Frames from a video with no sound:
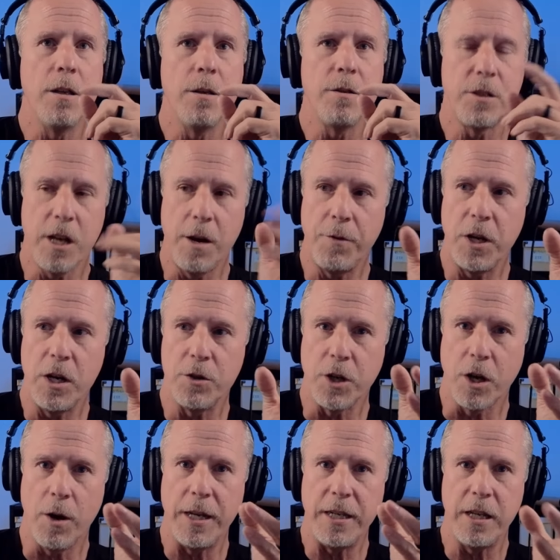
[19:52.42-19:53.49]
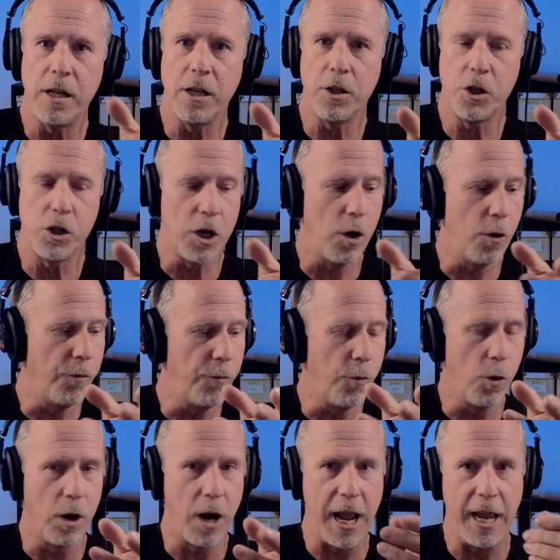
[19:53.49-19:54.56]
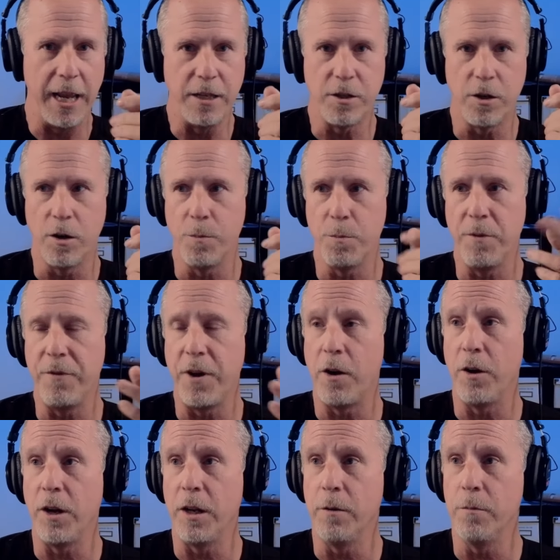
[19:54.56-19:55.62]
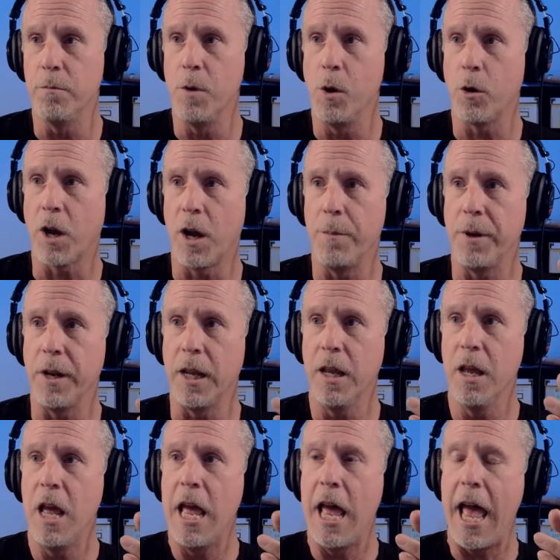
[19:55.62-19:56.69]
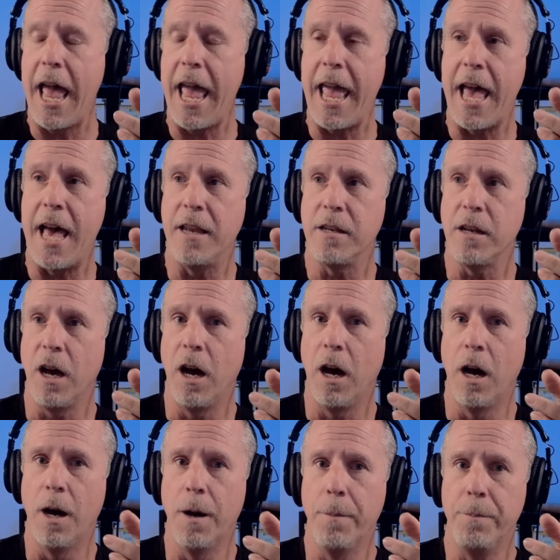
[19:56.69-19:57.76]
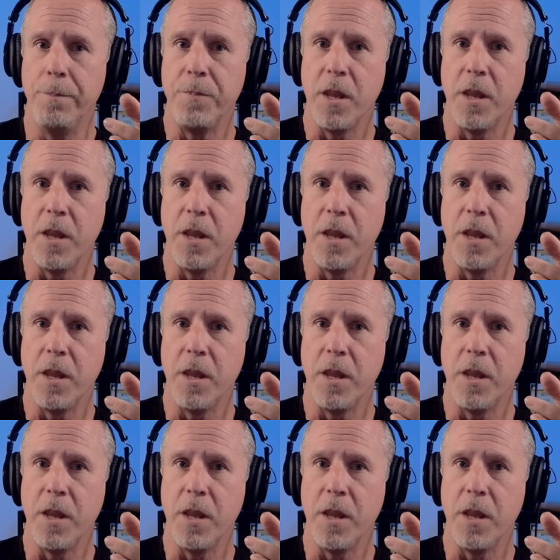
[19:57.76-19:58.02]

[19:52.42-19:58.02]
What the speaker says: Several years ago, I did a show for a certain Bavarian motor company, and I